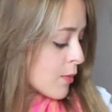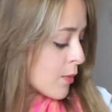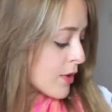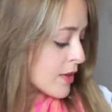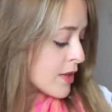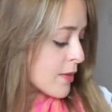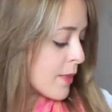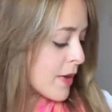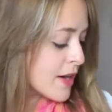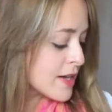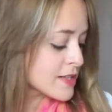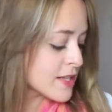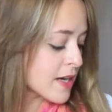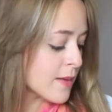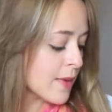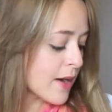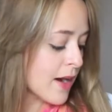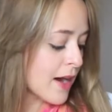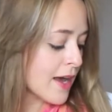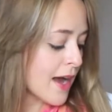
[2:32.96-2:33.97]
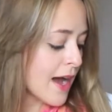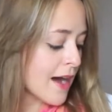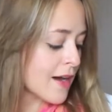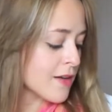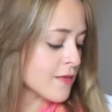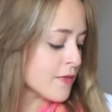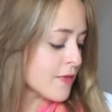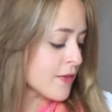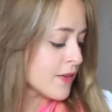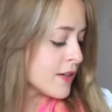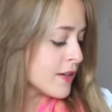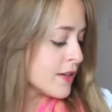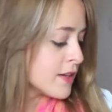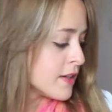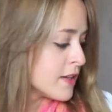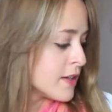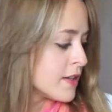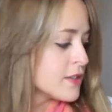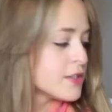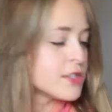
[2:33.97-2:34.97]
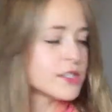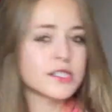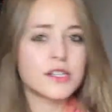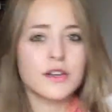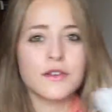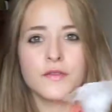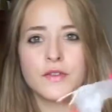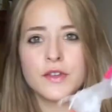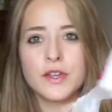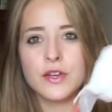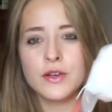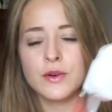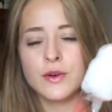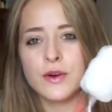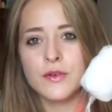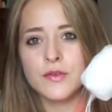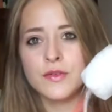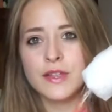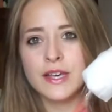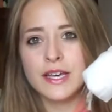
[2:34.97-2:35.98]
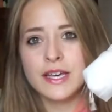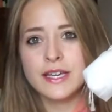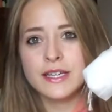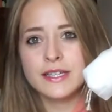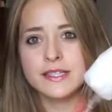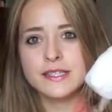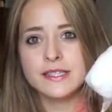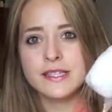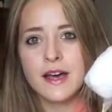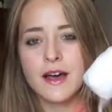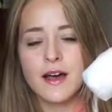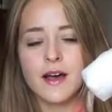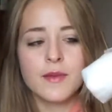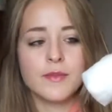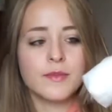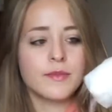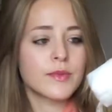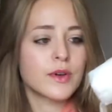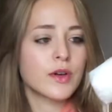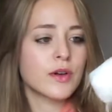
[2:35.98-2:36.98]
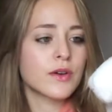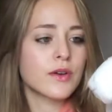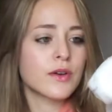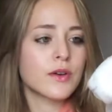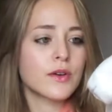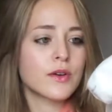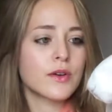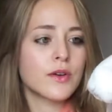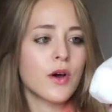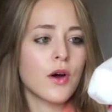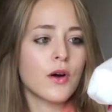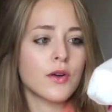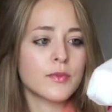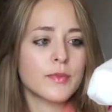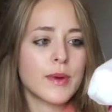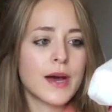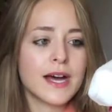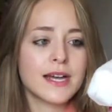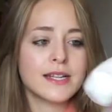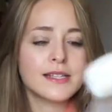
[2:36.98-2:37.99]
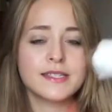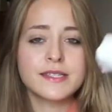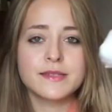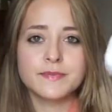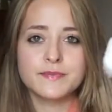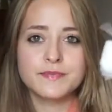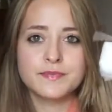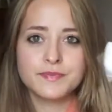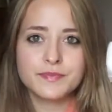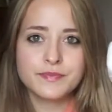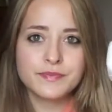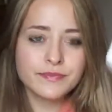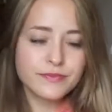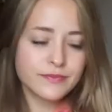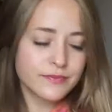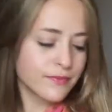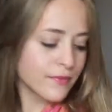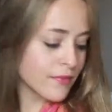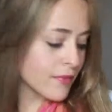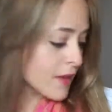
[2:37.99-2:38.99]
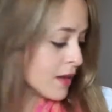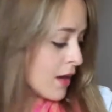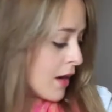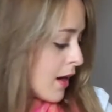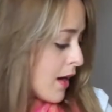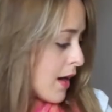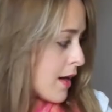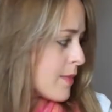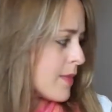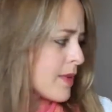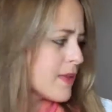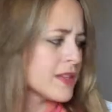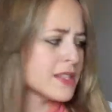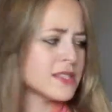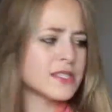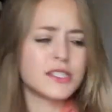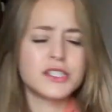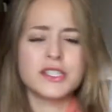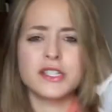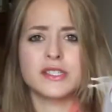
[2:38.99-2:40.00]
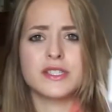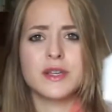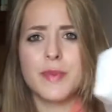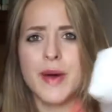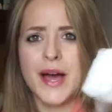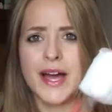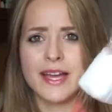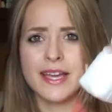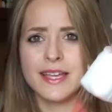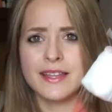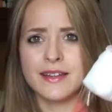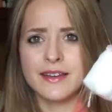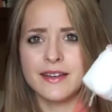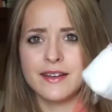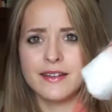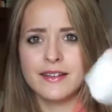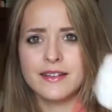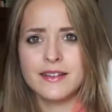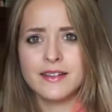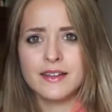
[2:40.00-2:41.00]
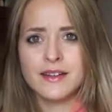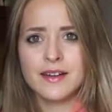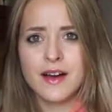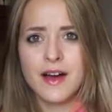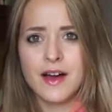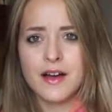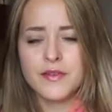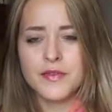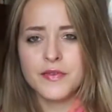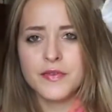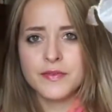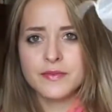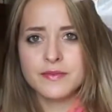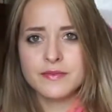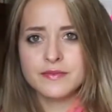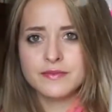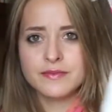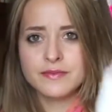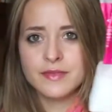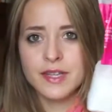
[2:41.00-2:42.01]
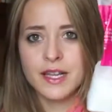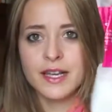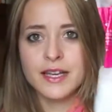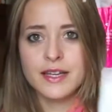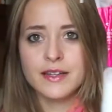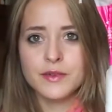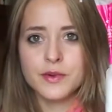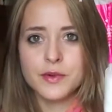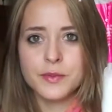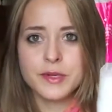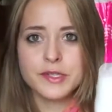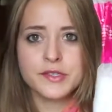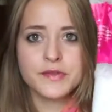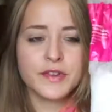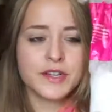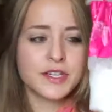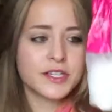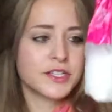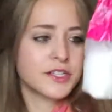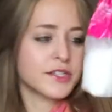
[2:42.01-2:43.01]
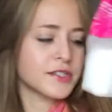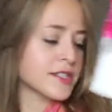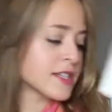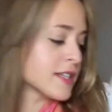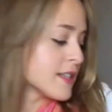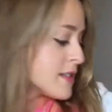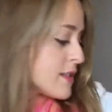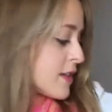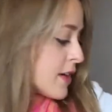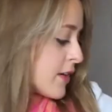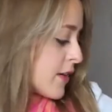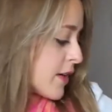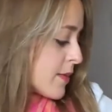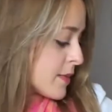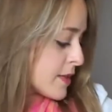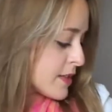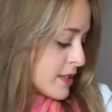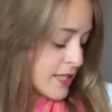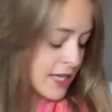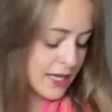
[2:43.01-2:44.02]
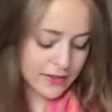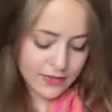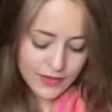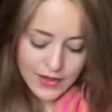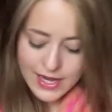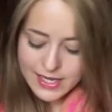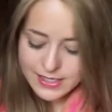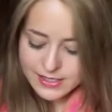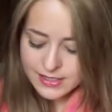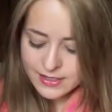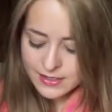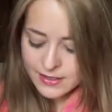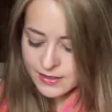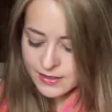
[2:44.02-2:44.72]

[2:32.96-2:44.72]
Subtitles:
With the Bioderma I have just a few of these cotton pads. This is just a packet that I've like almost finished using, so I'm going to take that.